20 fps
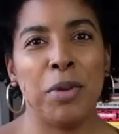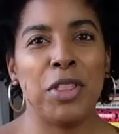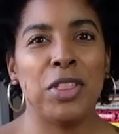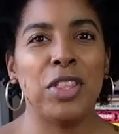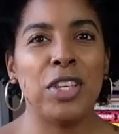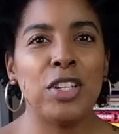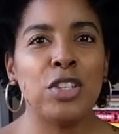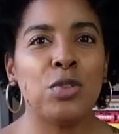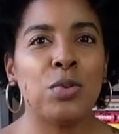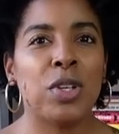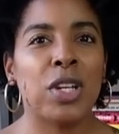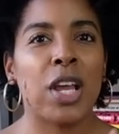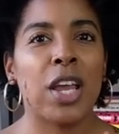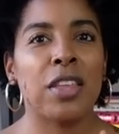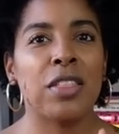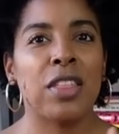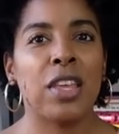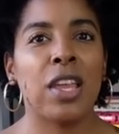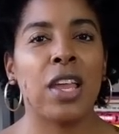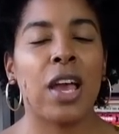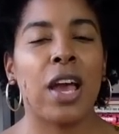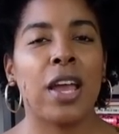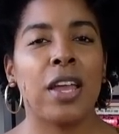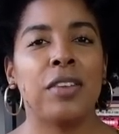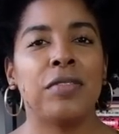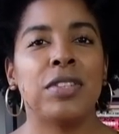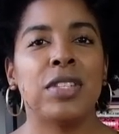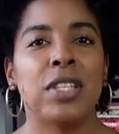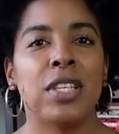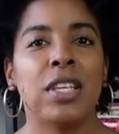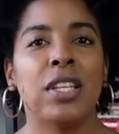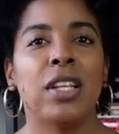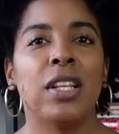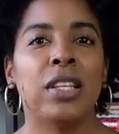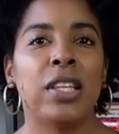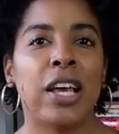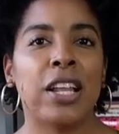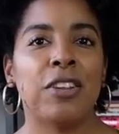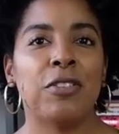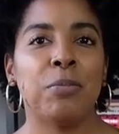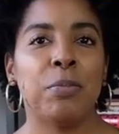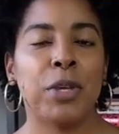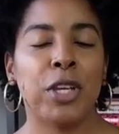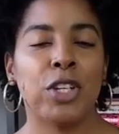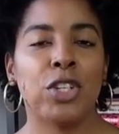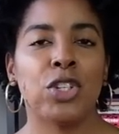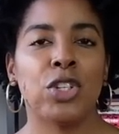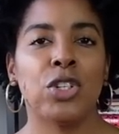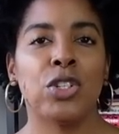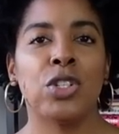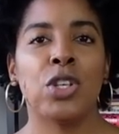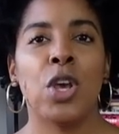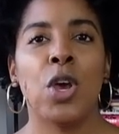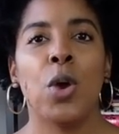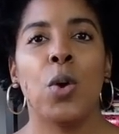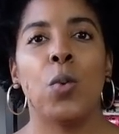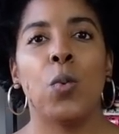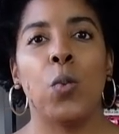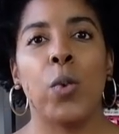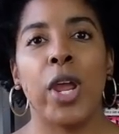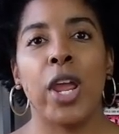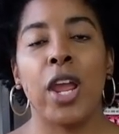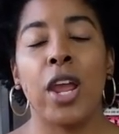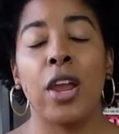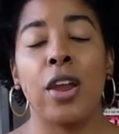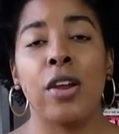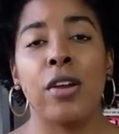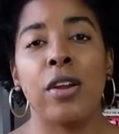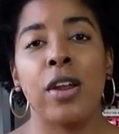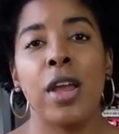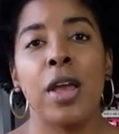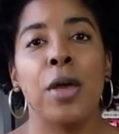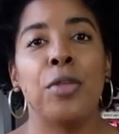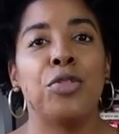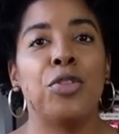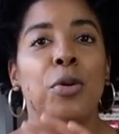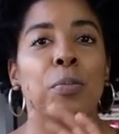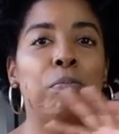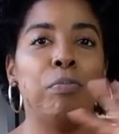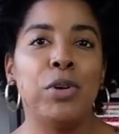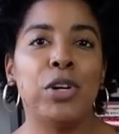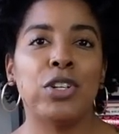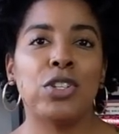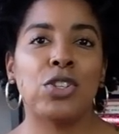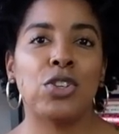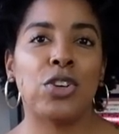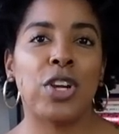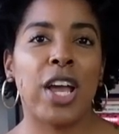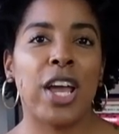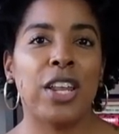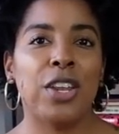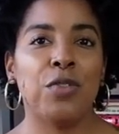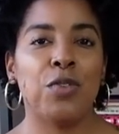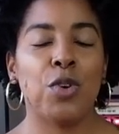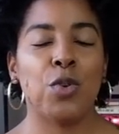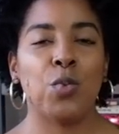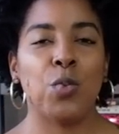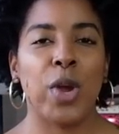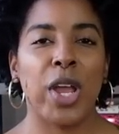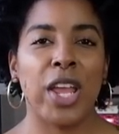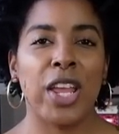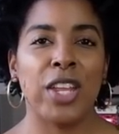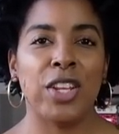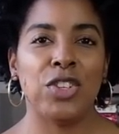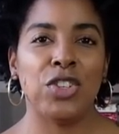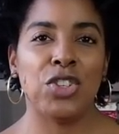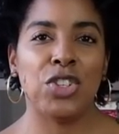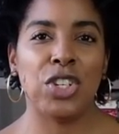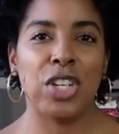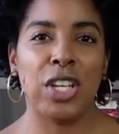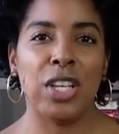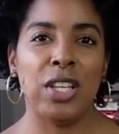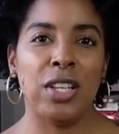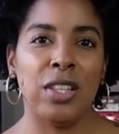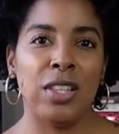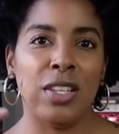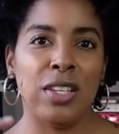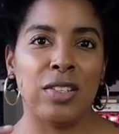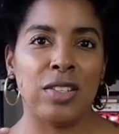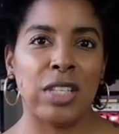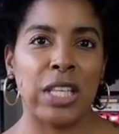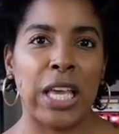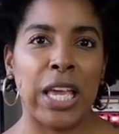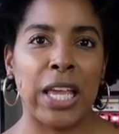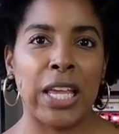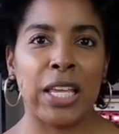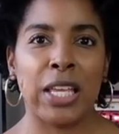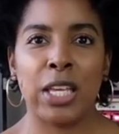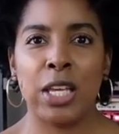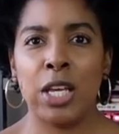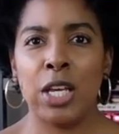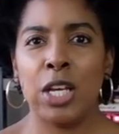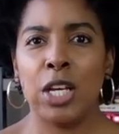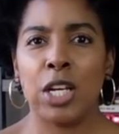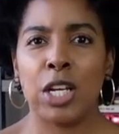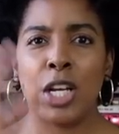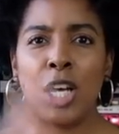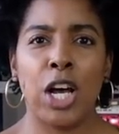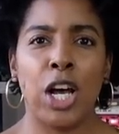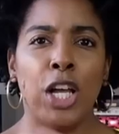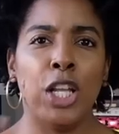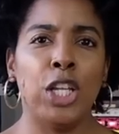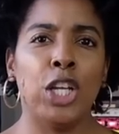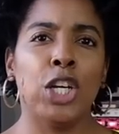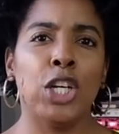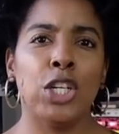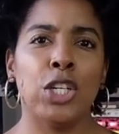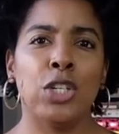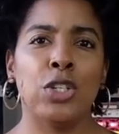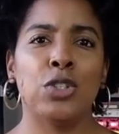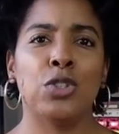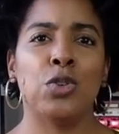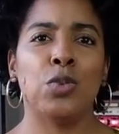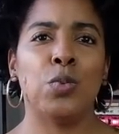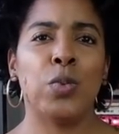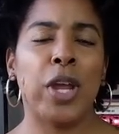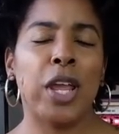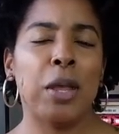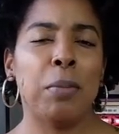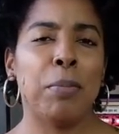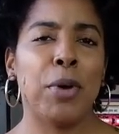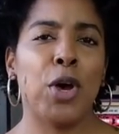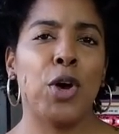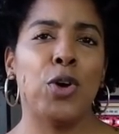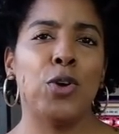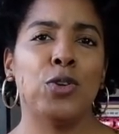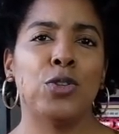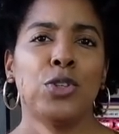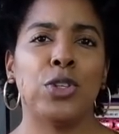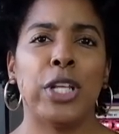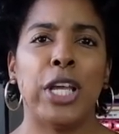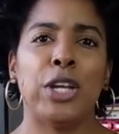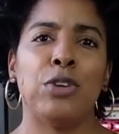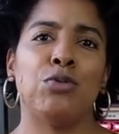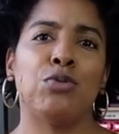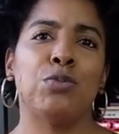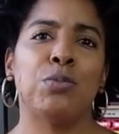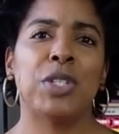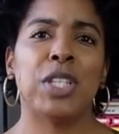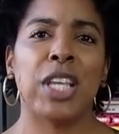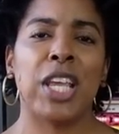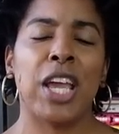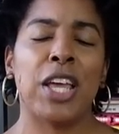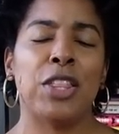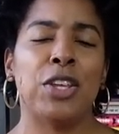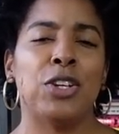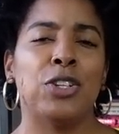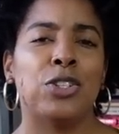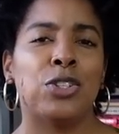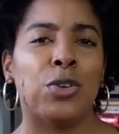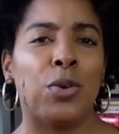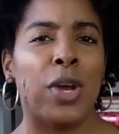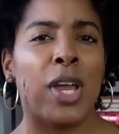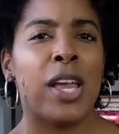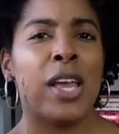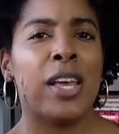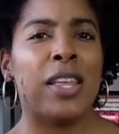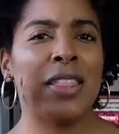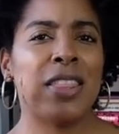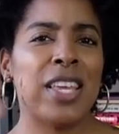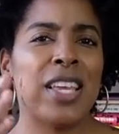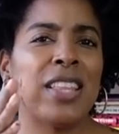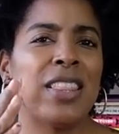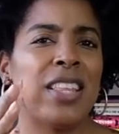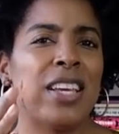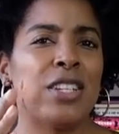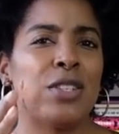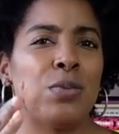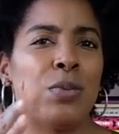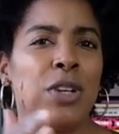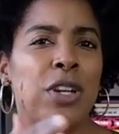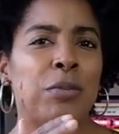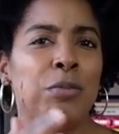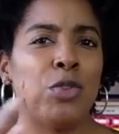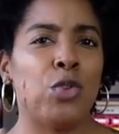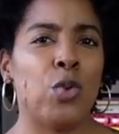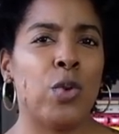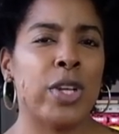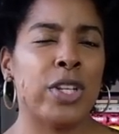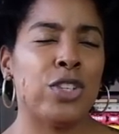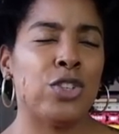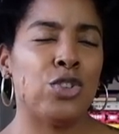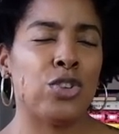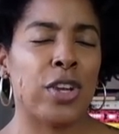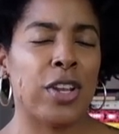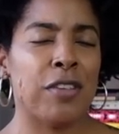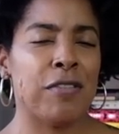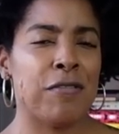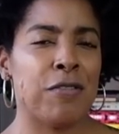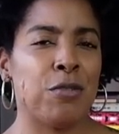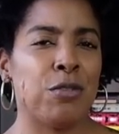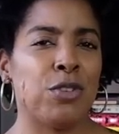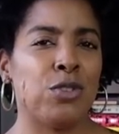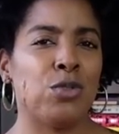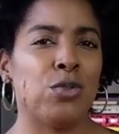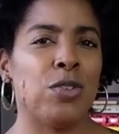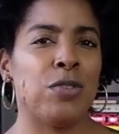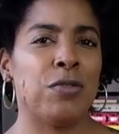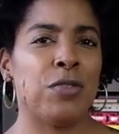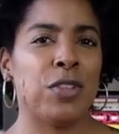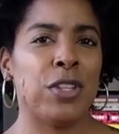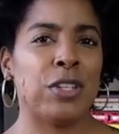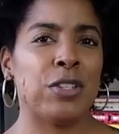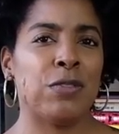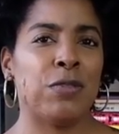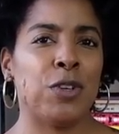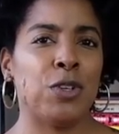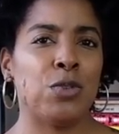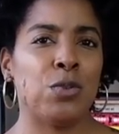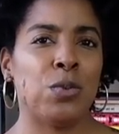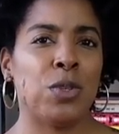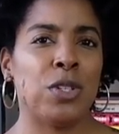but this one, I think I have seen a lot of pictures where the books are kind of arranged in these like colors or rainbows, or like grouped together. So I think that's what I'm going to try and focus on for this first